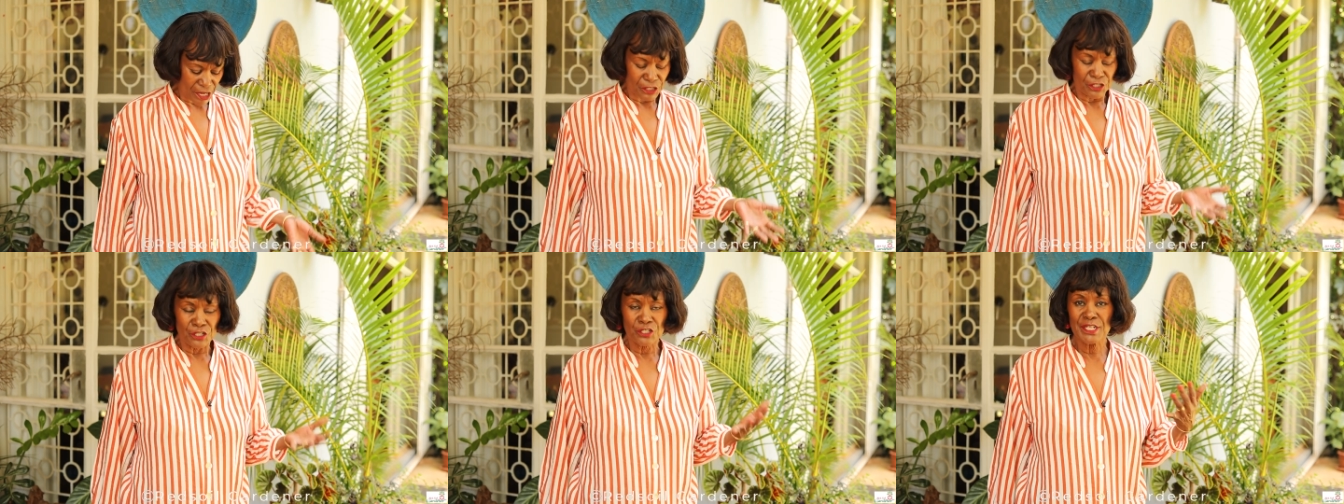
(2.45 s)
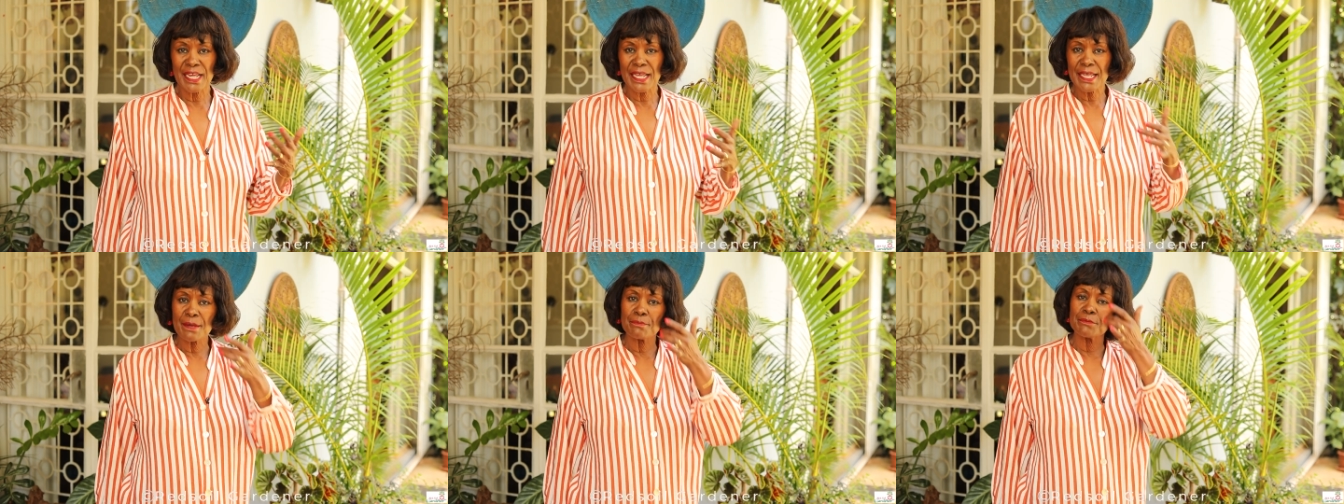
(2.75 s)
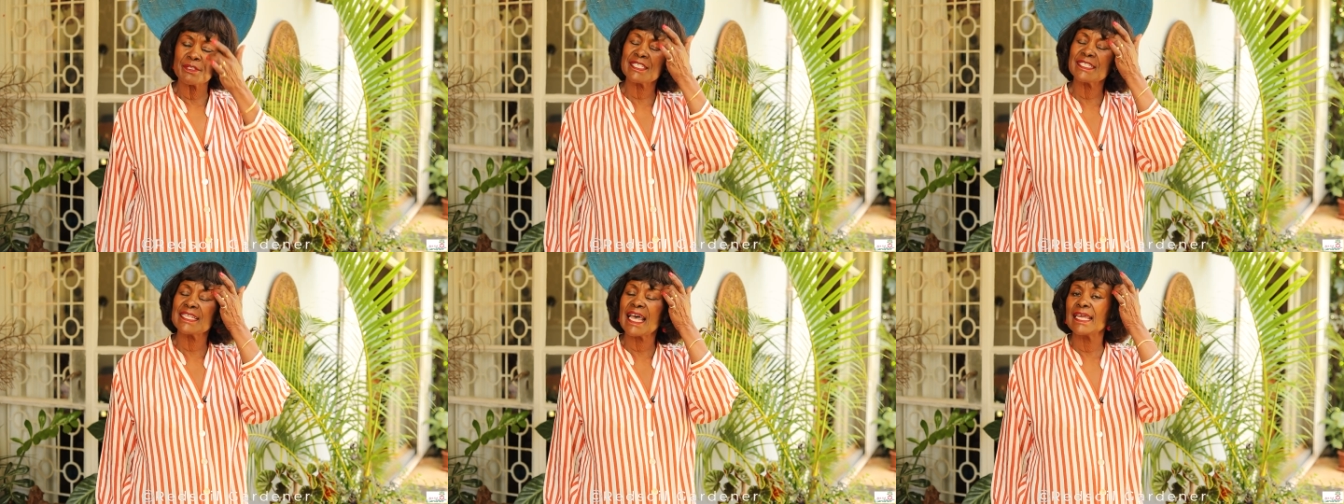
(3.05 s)
Today I'm
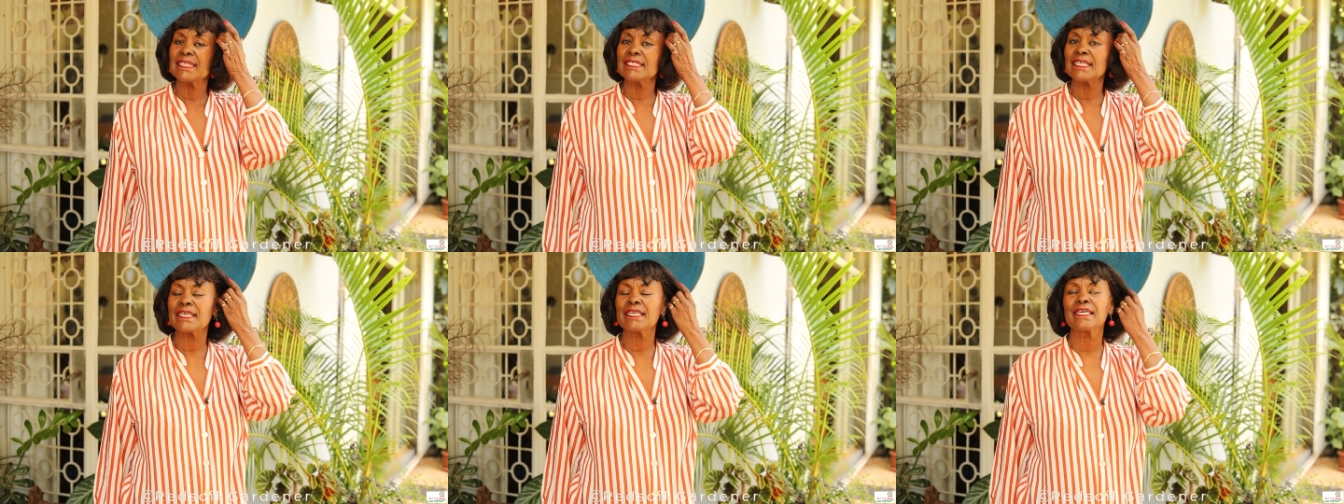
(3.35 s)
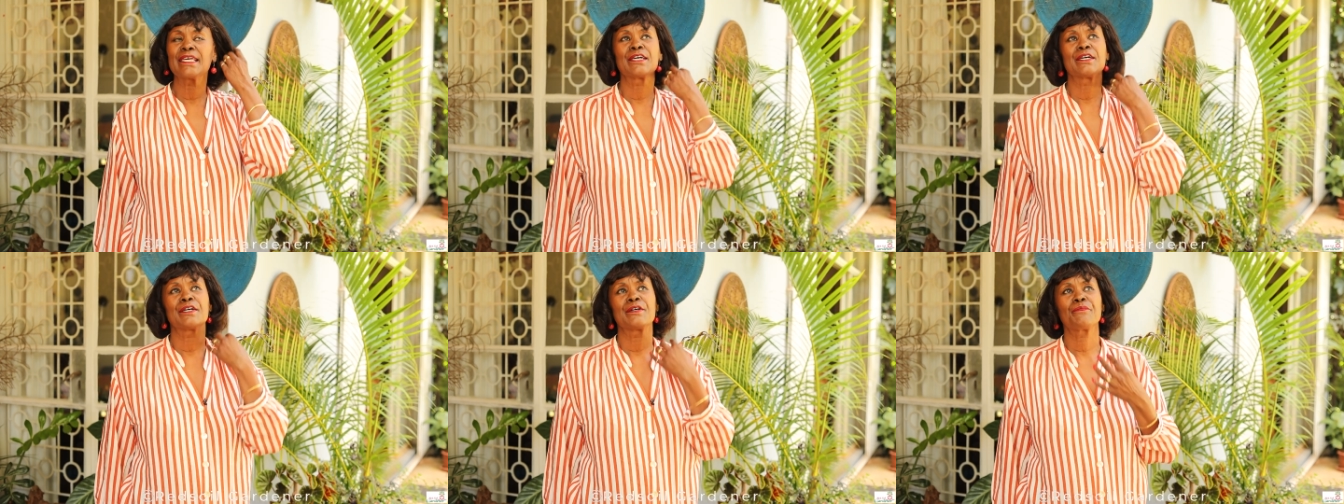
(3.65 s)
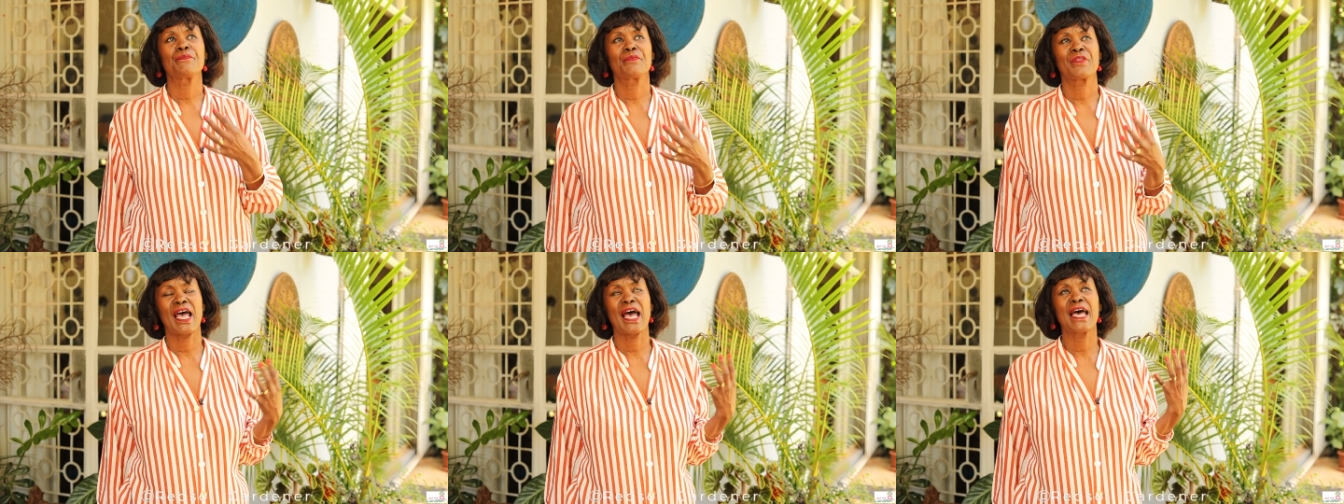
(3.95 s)
standing here
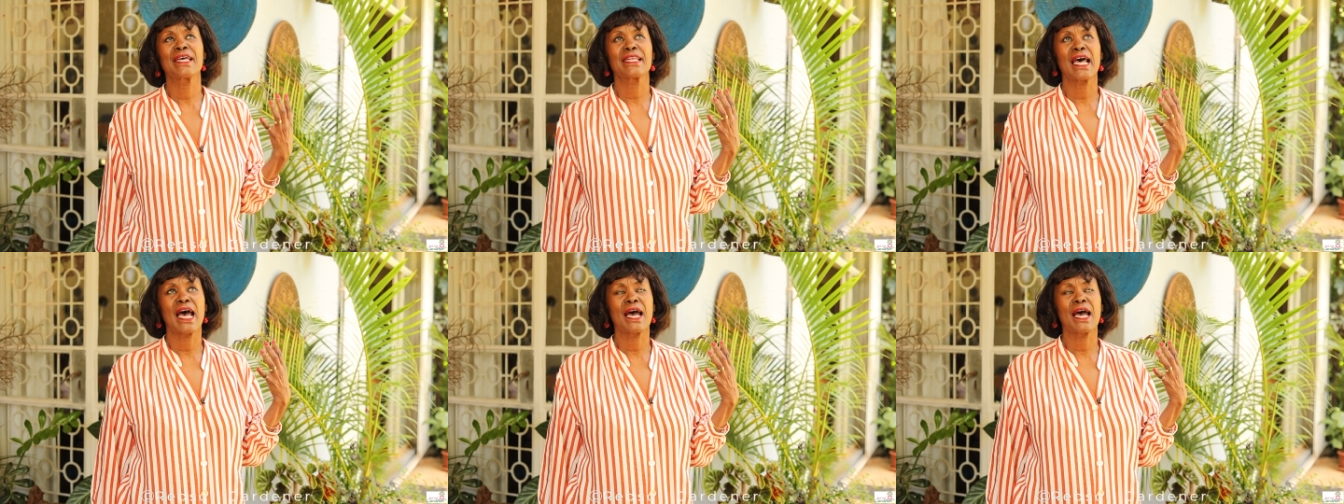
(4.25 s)
and